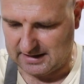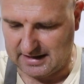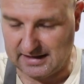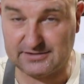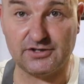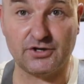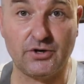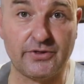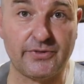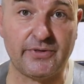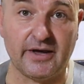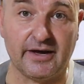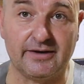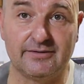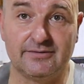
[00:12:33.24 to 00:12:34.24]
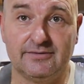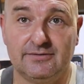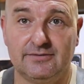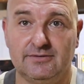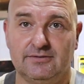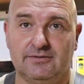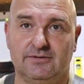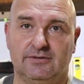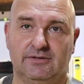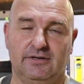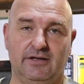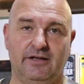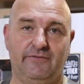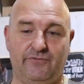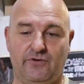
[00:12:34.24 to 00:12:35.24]
It's a good thing
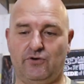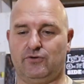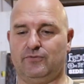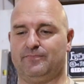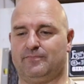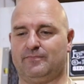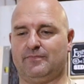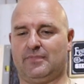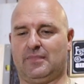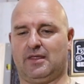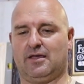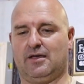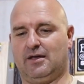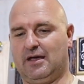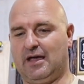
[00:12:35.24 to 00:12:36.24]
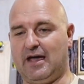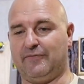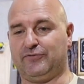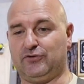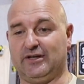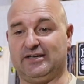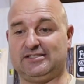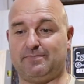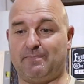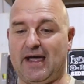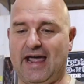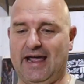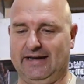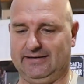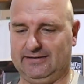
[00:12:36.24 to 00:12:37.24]
if you have to
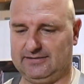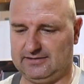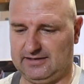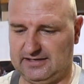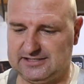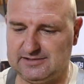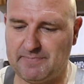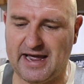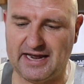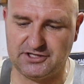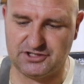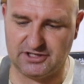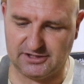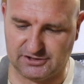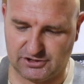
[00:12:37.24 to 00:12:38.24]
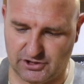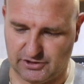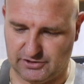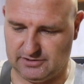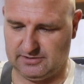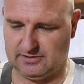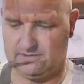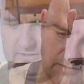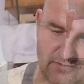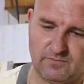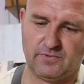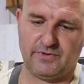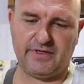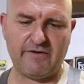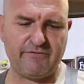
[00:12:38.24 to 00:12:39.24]
expand. Expansion is good.
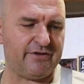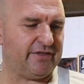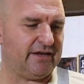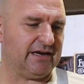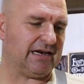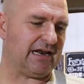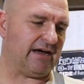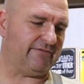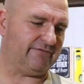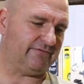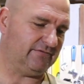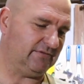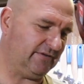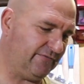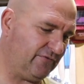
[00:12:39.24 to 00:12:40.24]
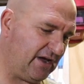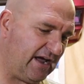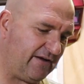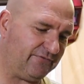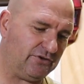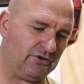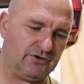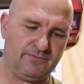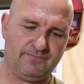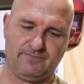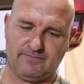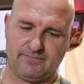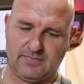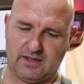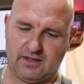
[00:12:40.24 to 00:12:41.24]
With everything in life, if you have to
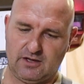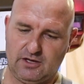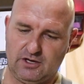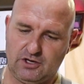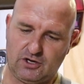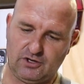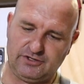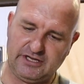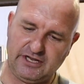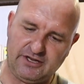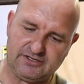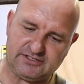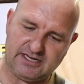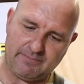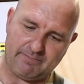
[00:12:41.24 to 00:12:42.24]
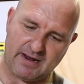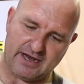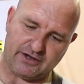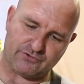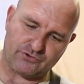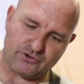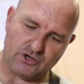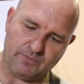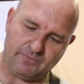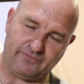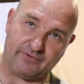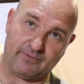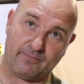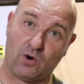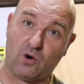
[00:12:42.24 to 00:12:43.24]
continuously make room
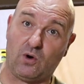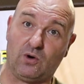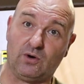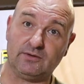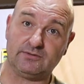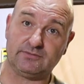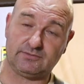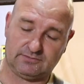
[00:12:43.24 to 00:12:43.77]
for more,